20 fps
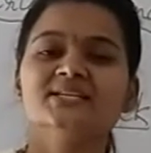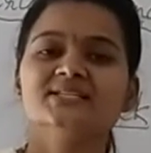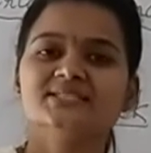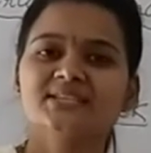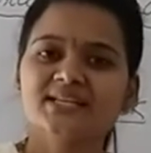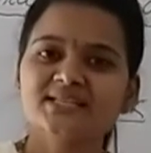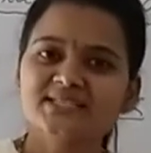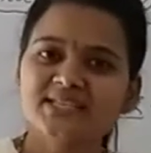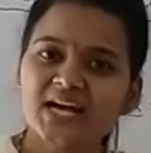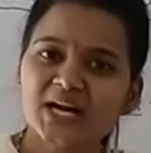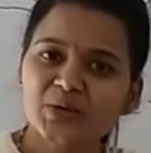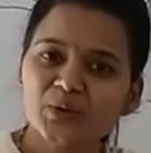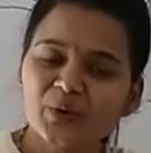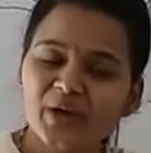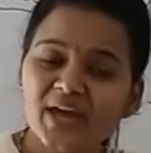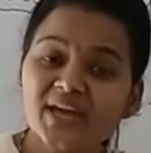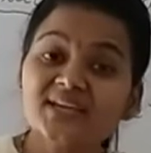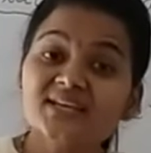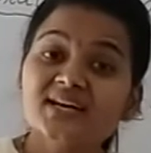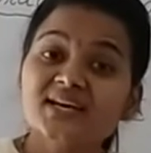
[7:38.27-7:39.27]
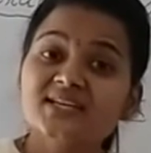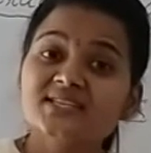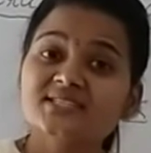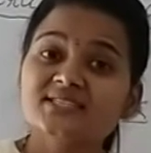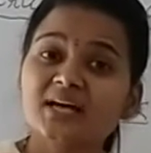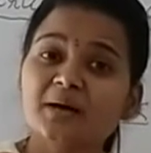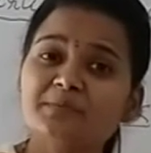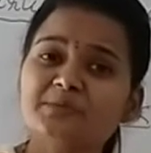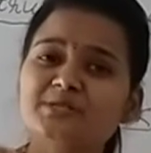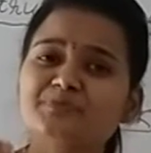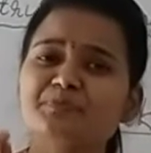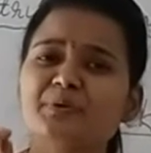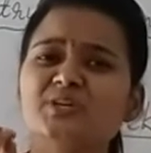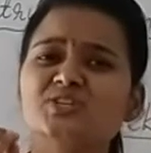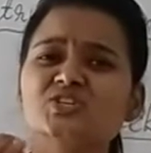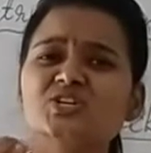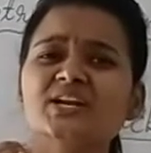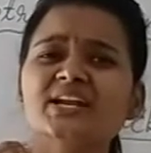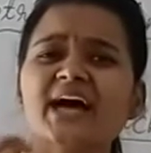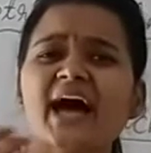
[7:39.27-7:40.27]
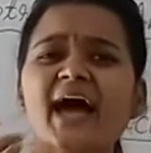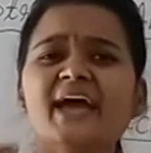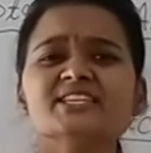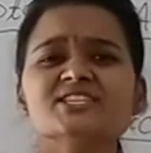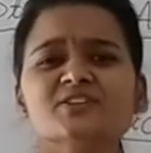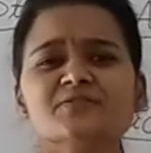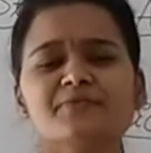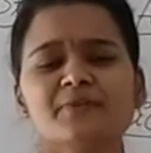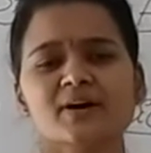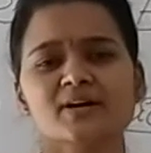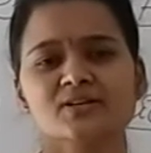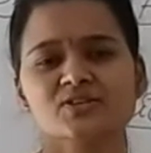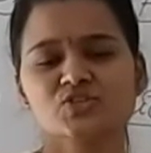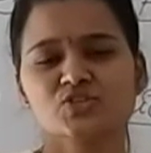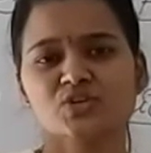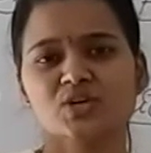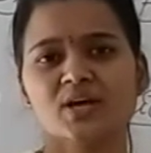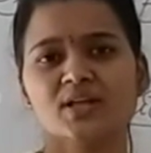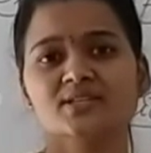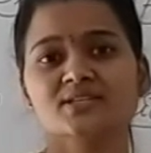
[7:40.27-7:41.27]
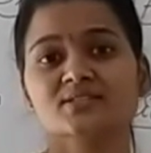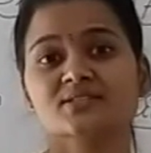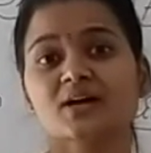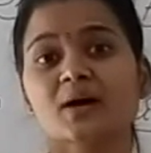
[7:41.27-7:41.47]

Cells are doing some specialized functions,